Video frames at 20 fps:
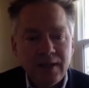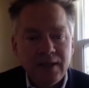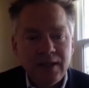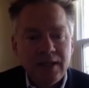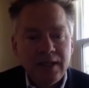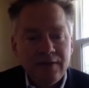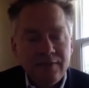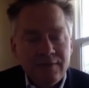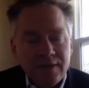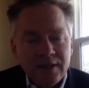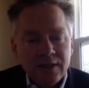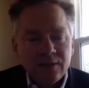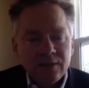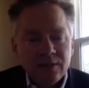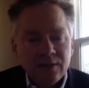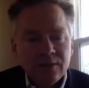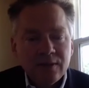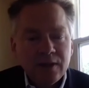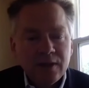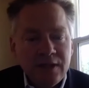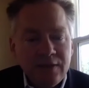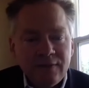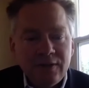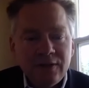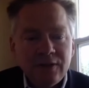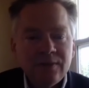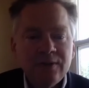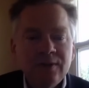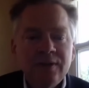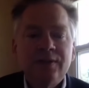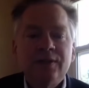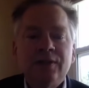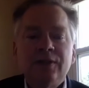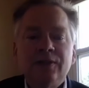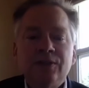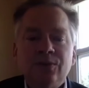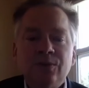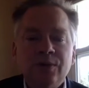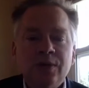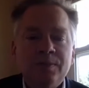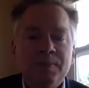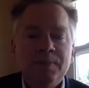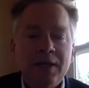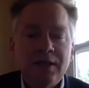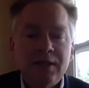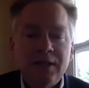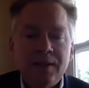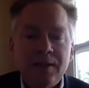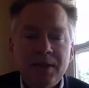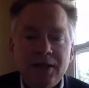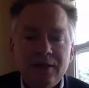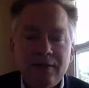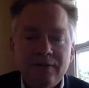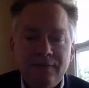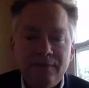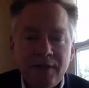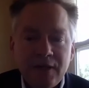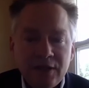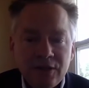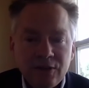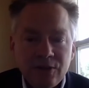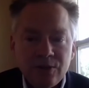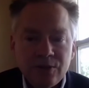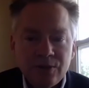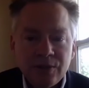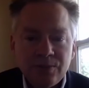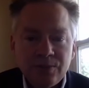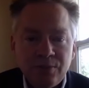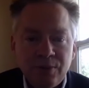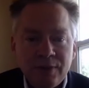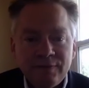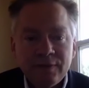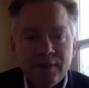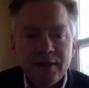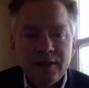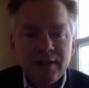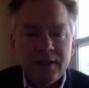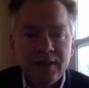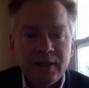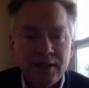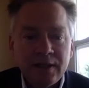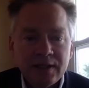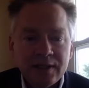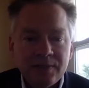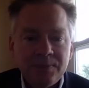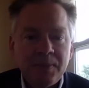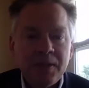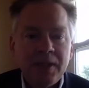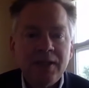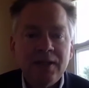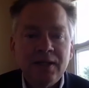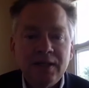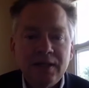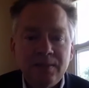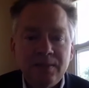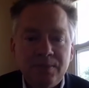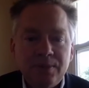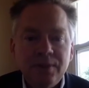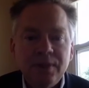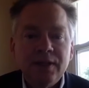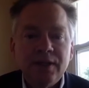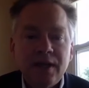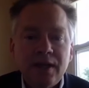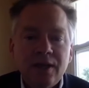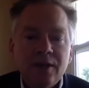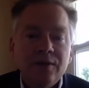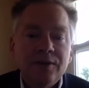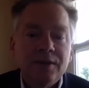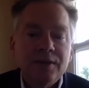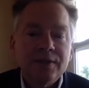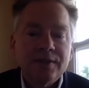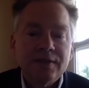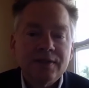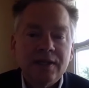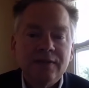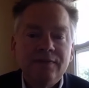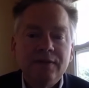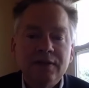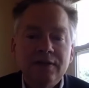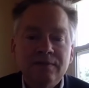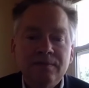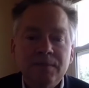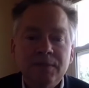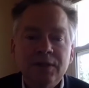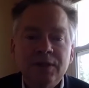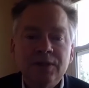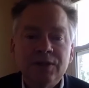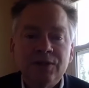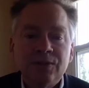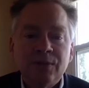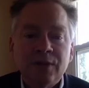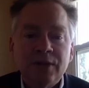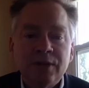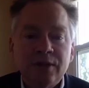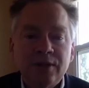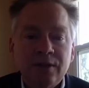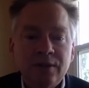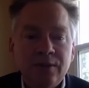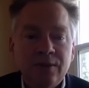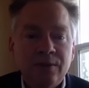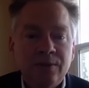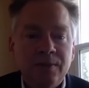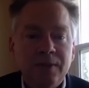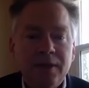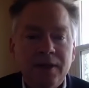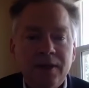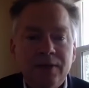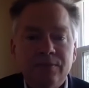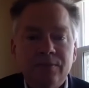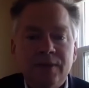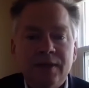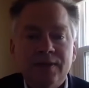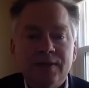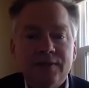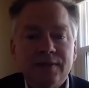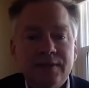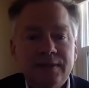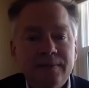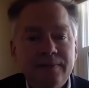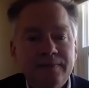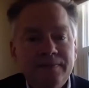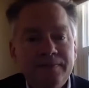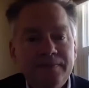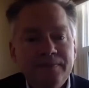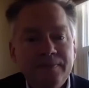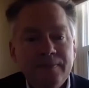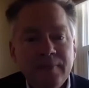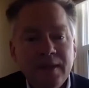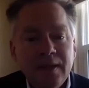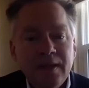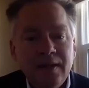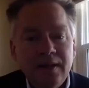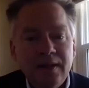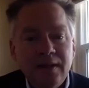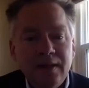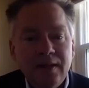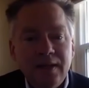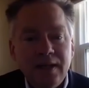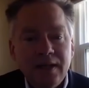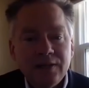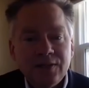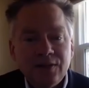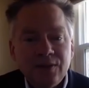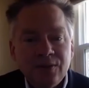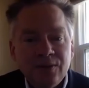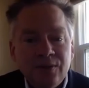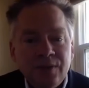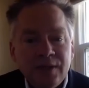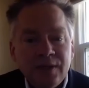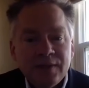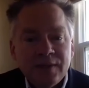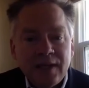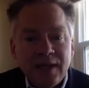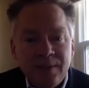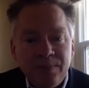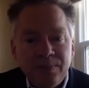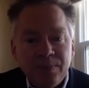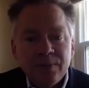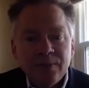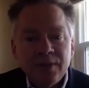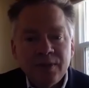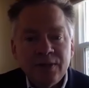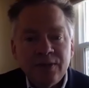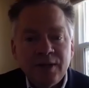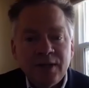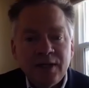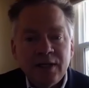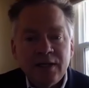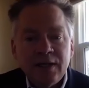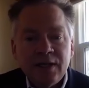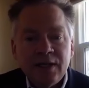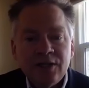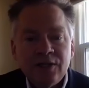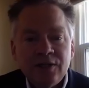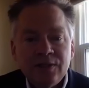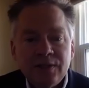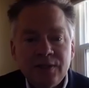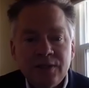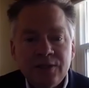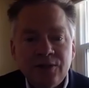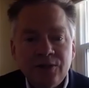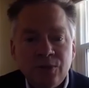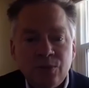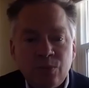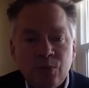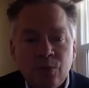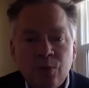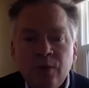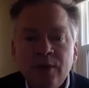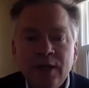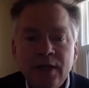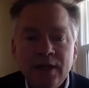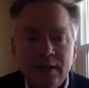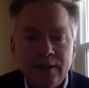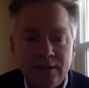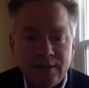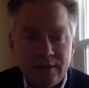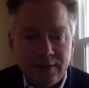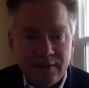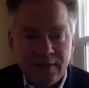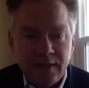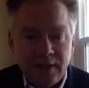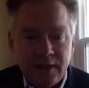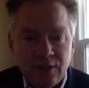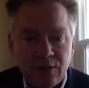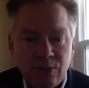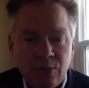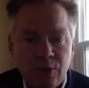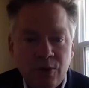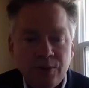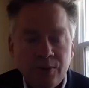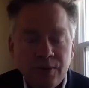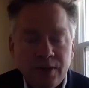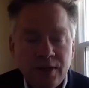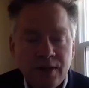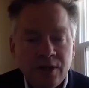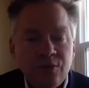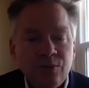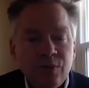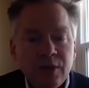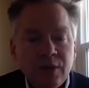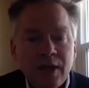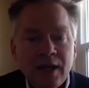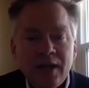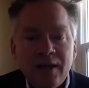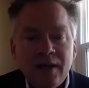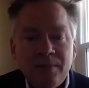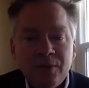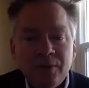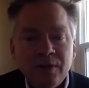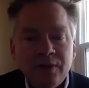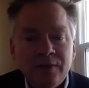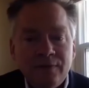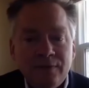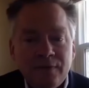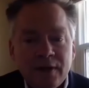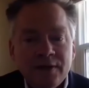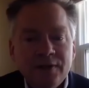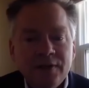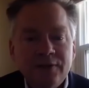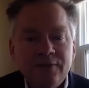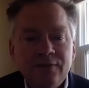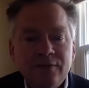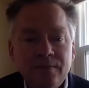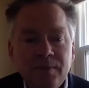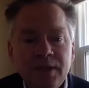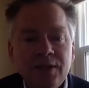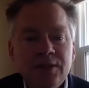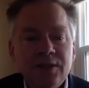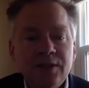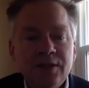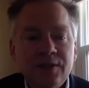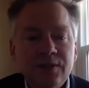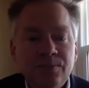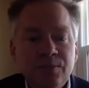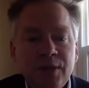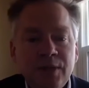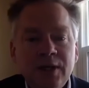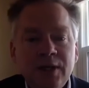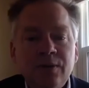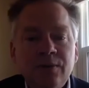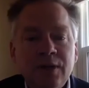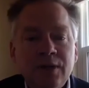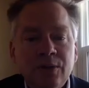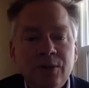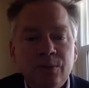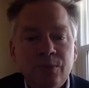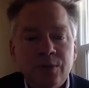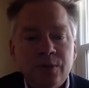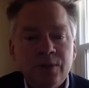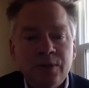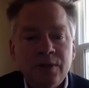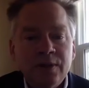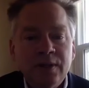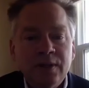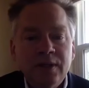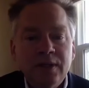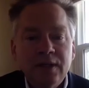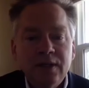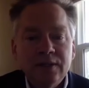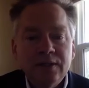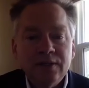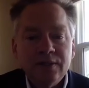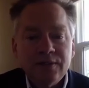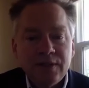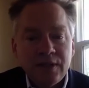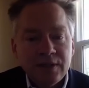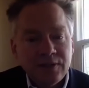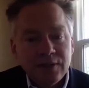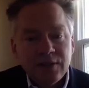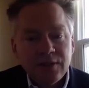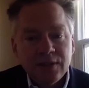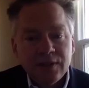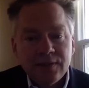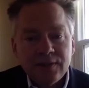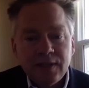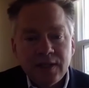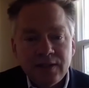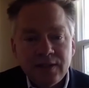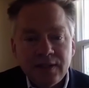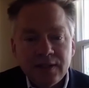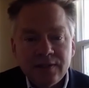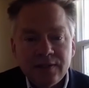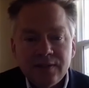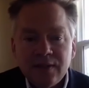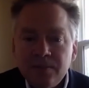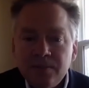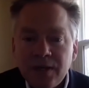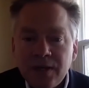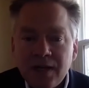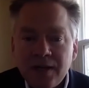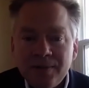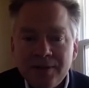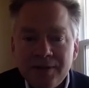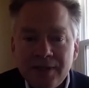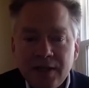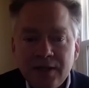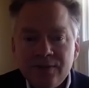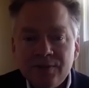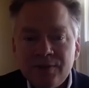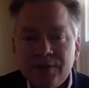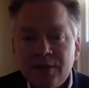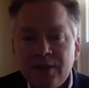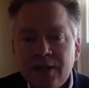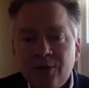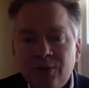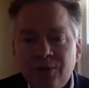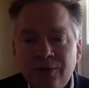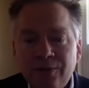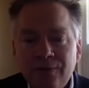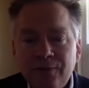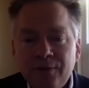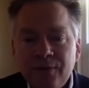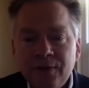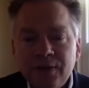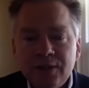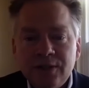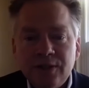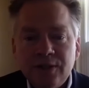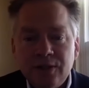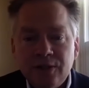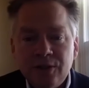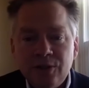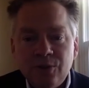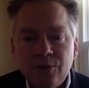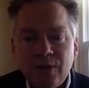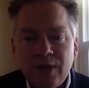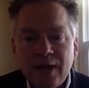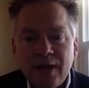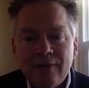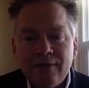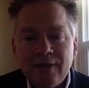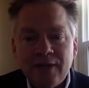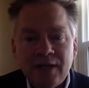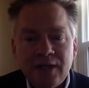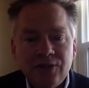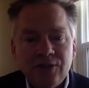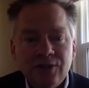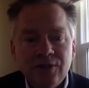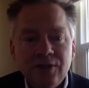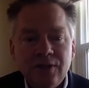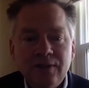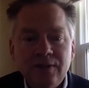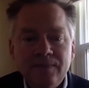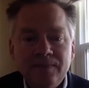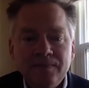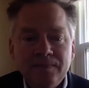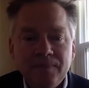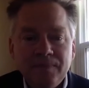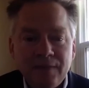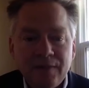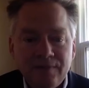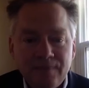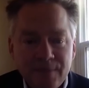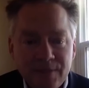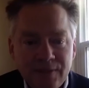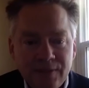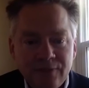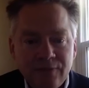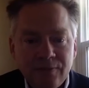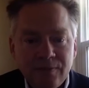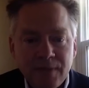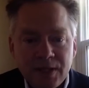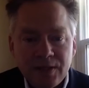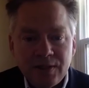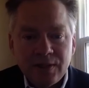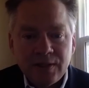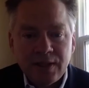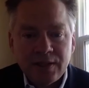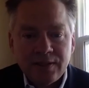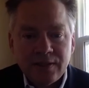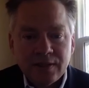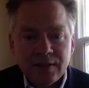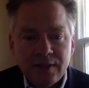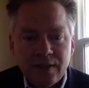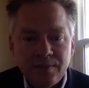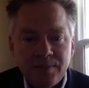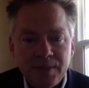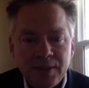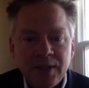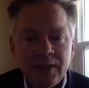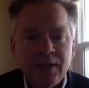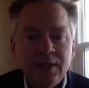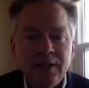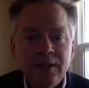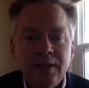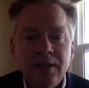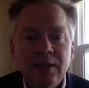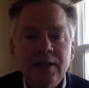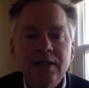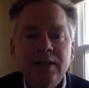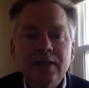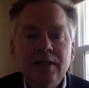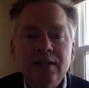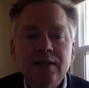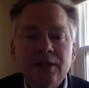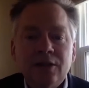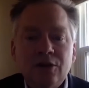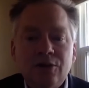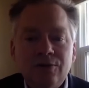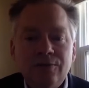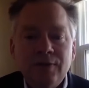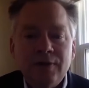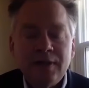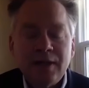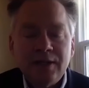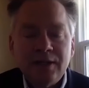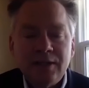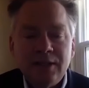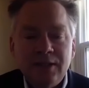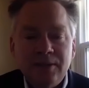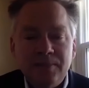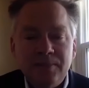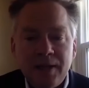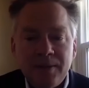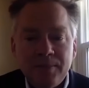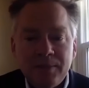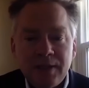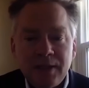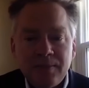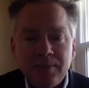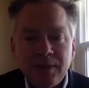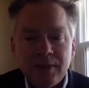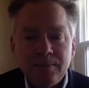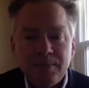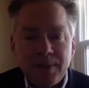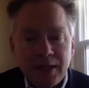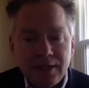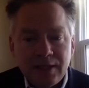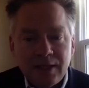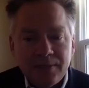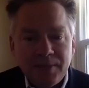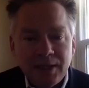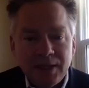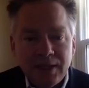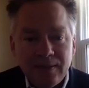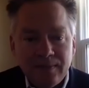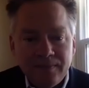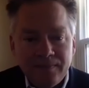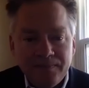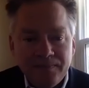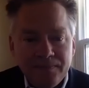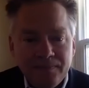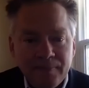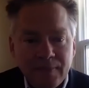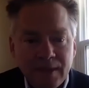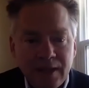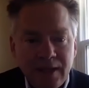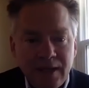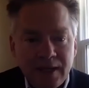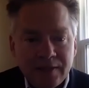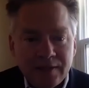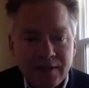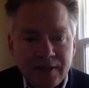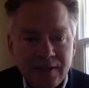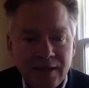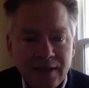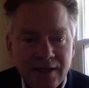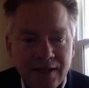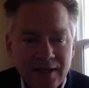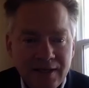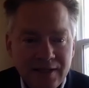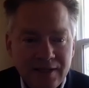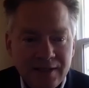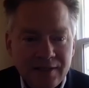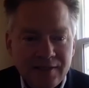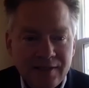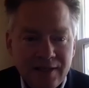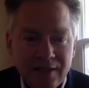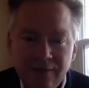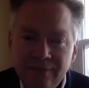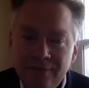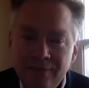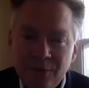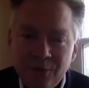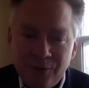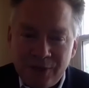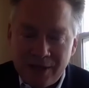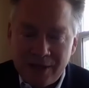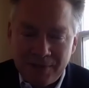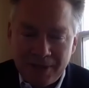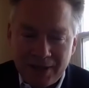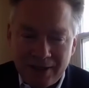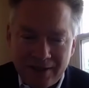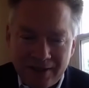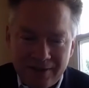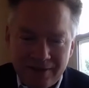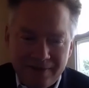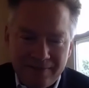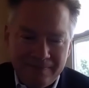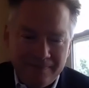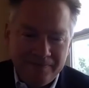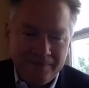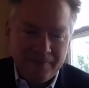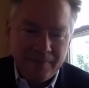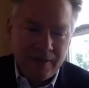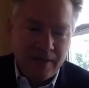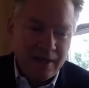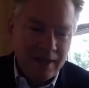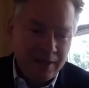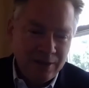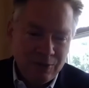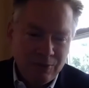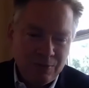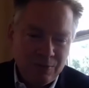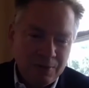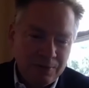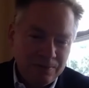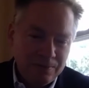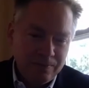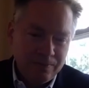Even during this historic pandemic, fake news is prevalent and expanding and putting the health and safety of millions around the world at risk. As early as April, the United Nations issued a warning saying, quote, unreliable and false information is spreading around the world to such an extent that some commentators are now referring to the new avalanche of misinformation that's accompanied the COVID-19 pandemic as a disinfodemic, end quote.